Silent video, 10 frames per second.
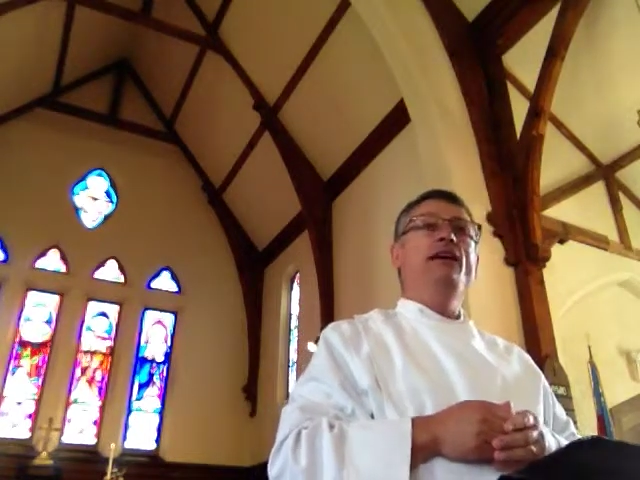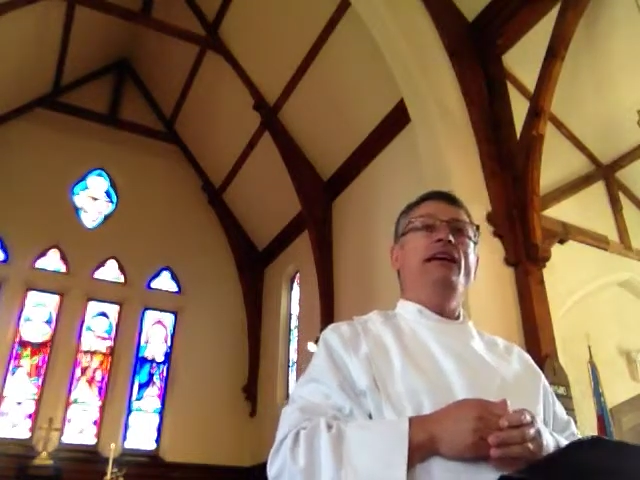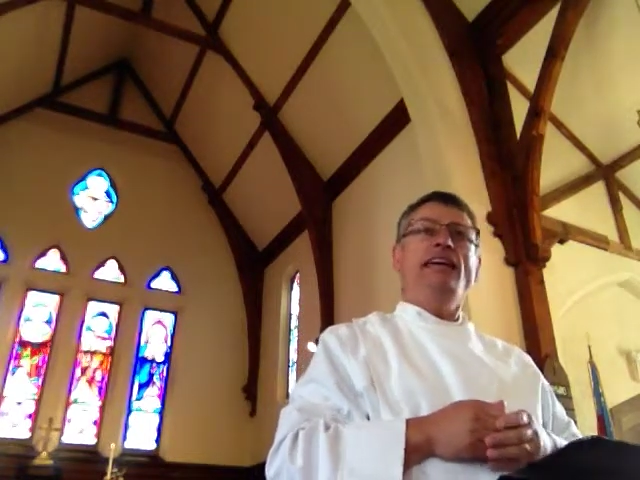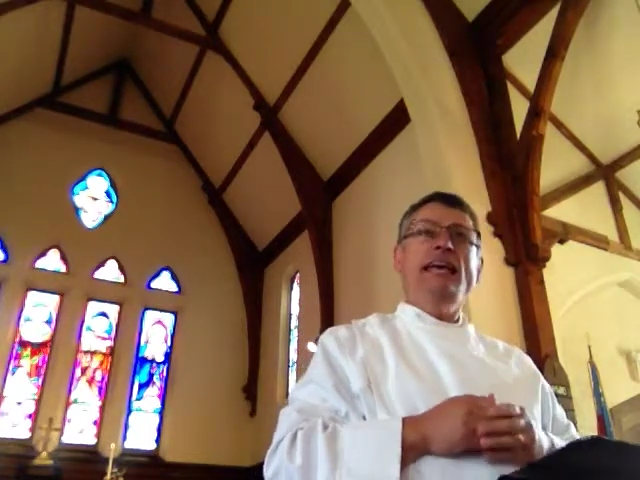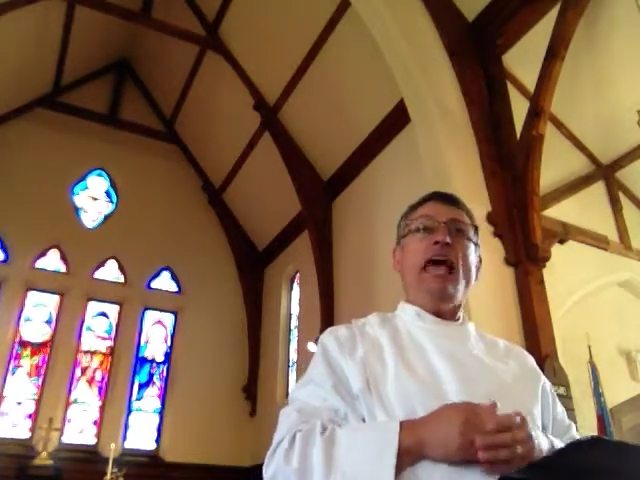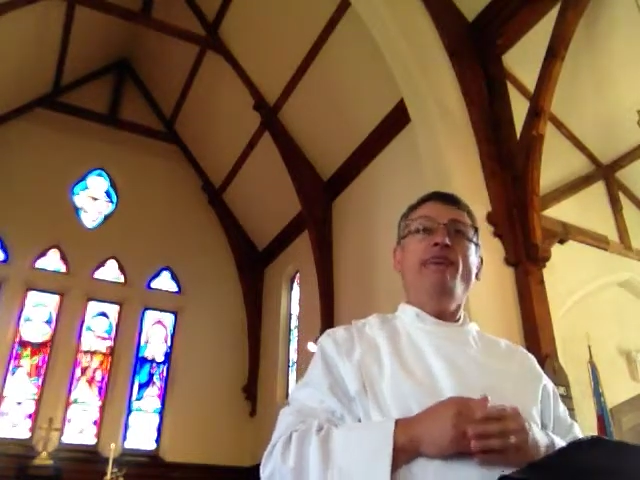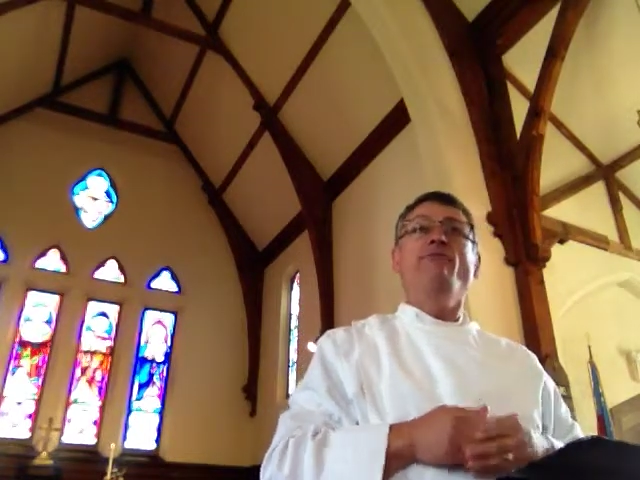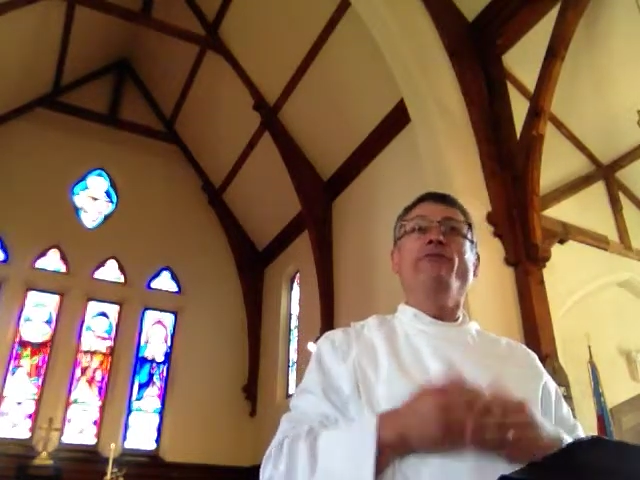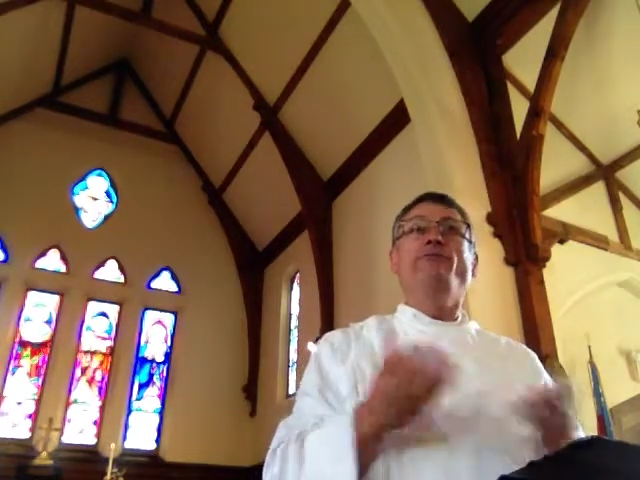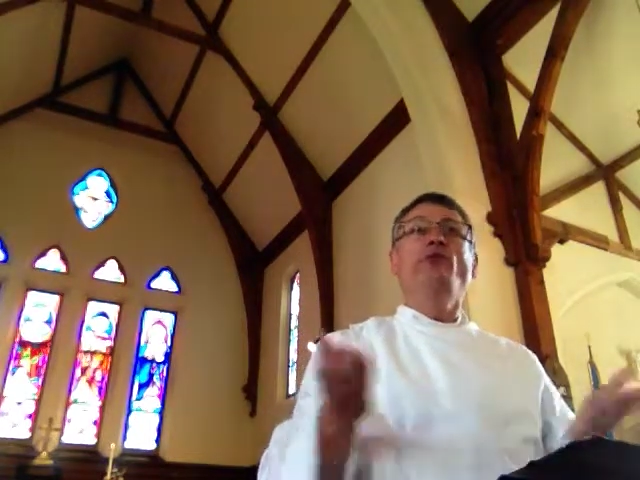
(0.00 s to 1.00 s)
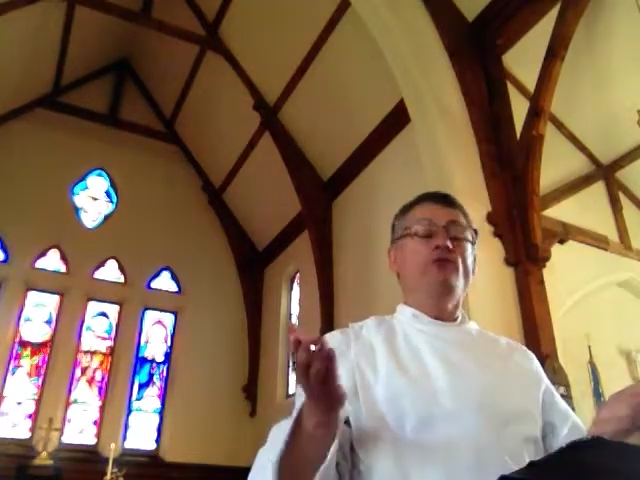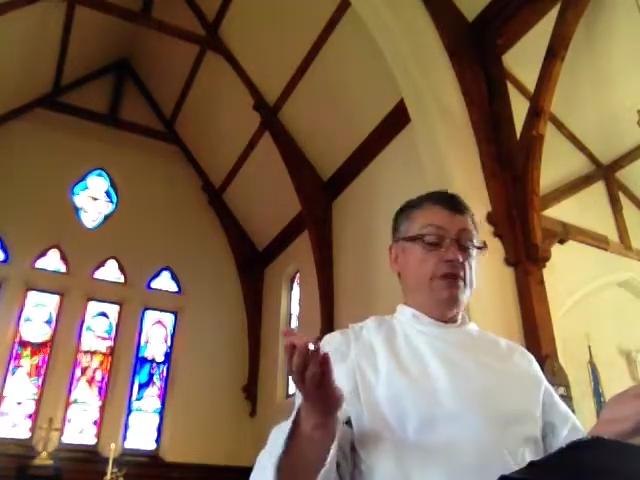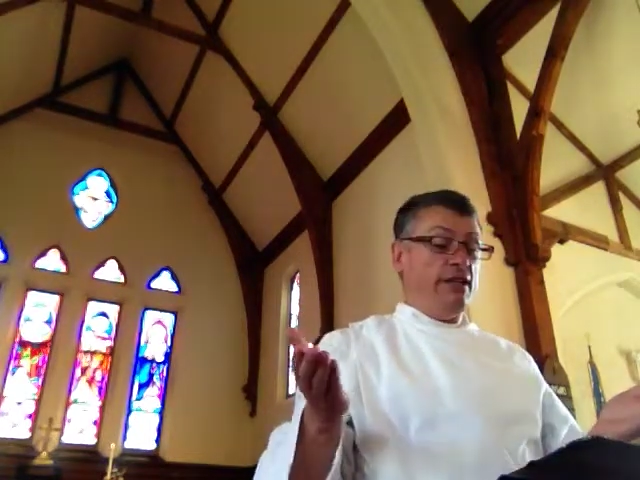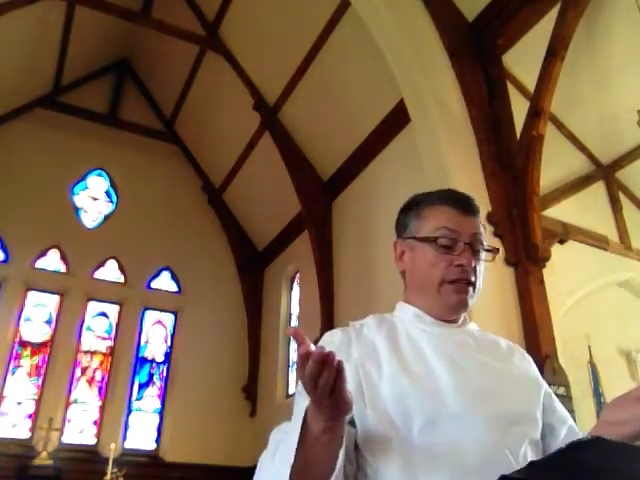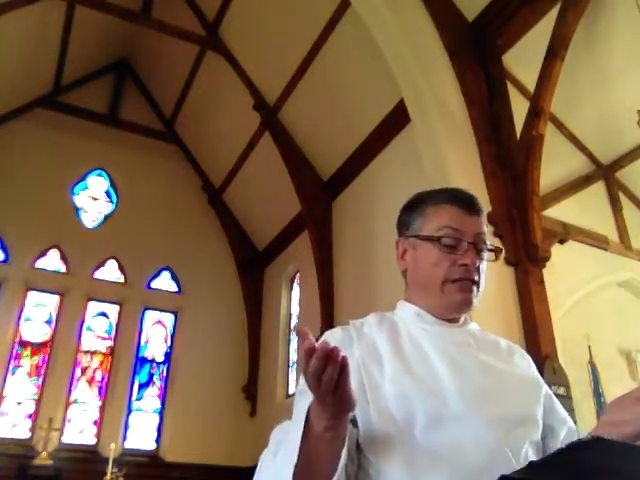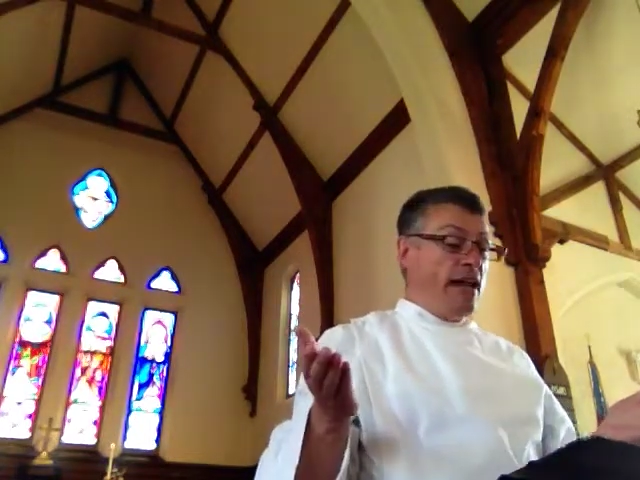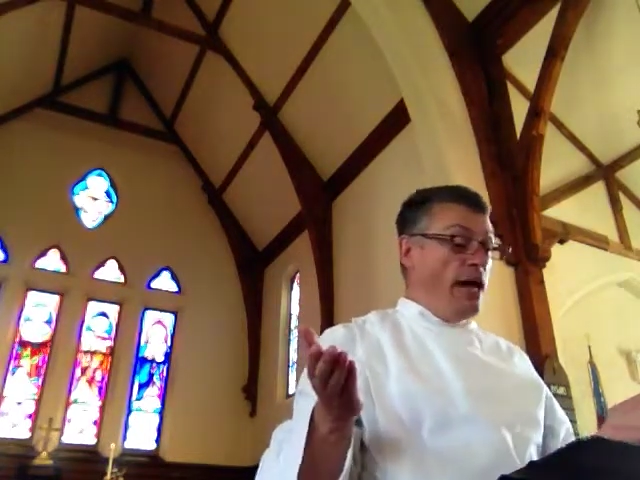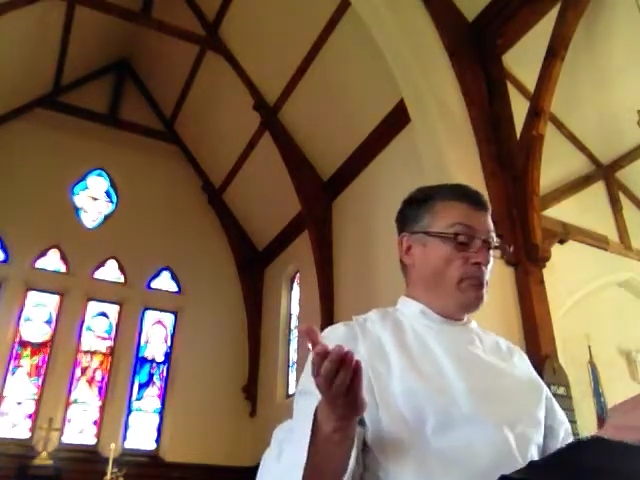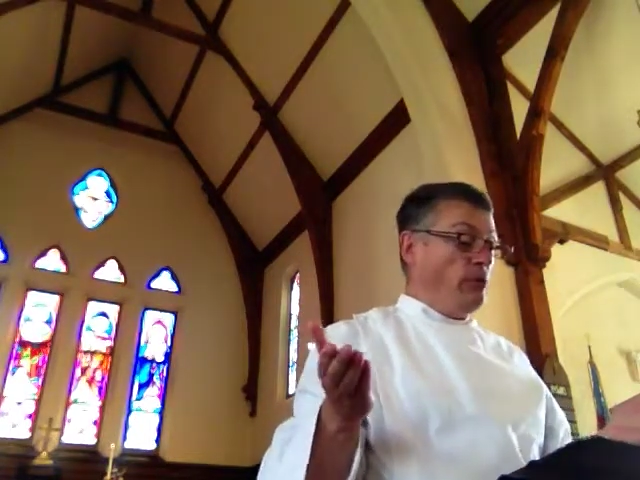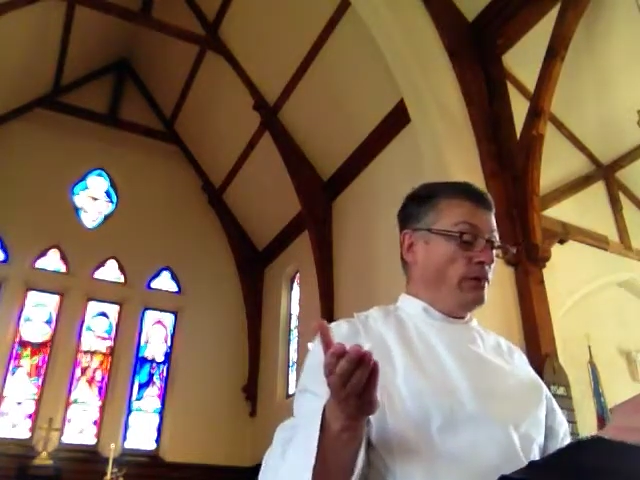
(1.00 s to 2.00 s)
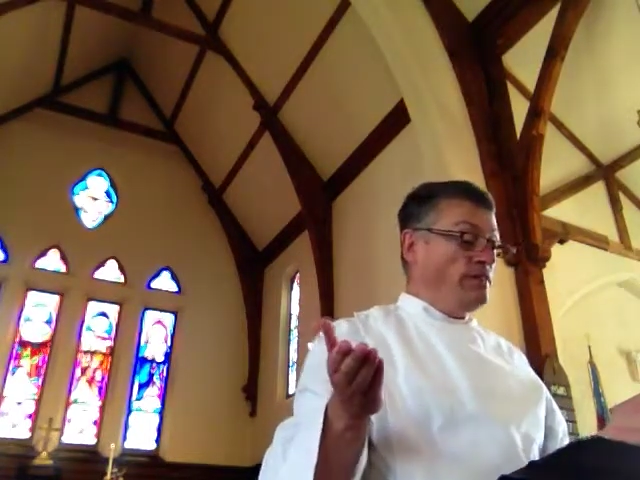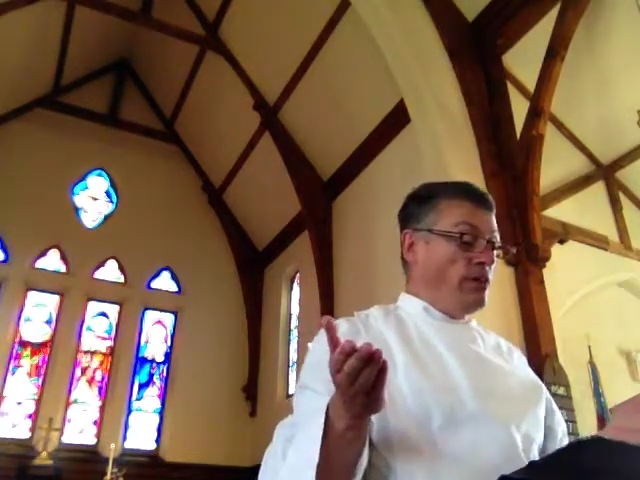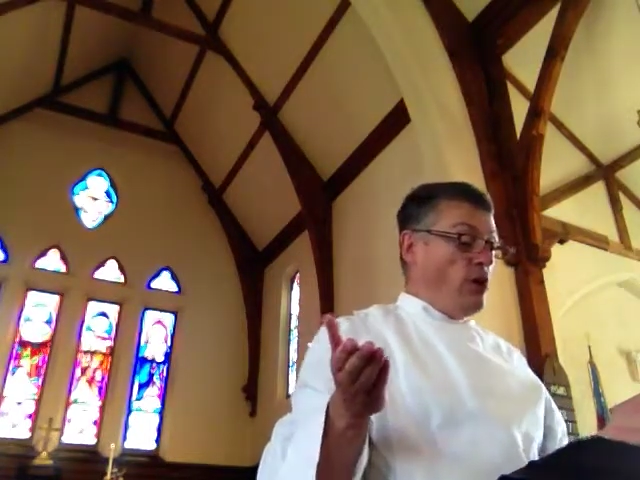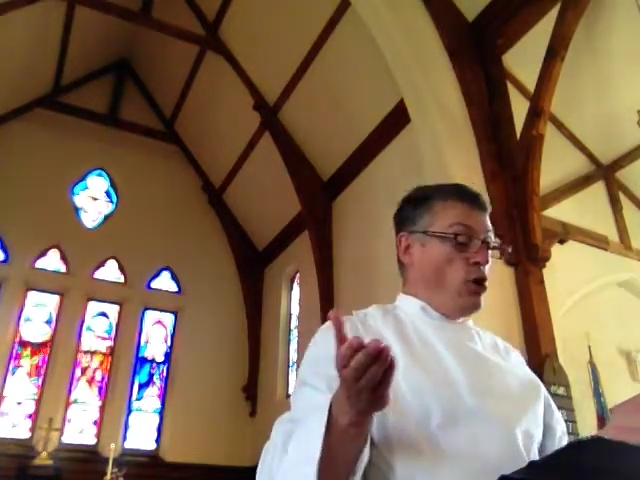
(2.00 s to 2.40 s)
He gave the food to the disciples,